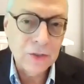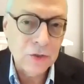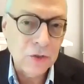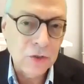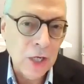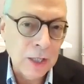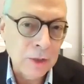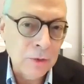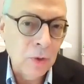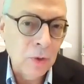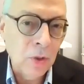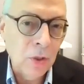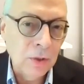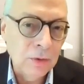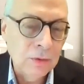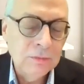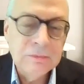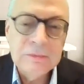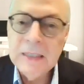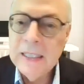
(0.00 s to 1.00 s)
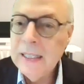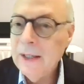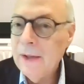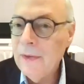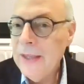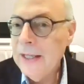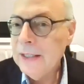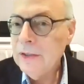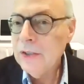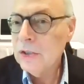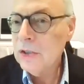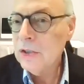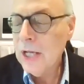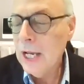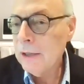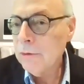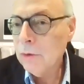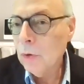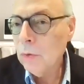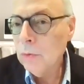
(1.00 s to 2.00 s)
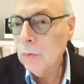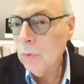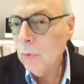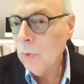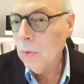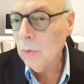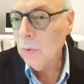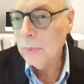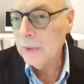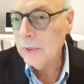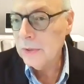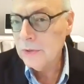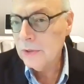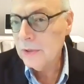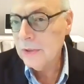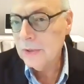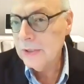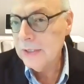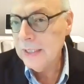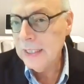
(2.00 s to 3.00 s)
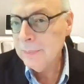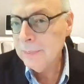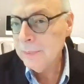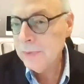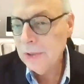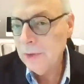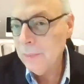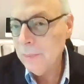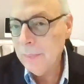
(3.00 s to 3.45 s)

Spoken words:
a general rule, which seems to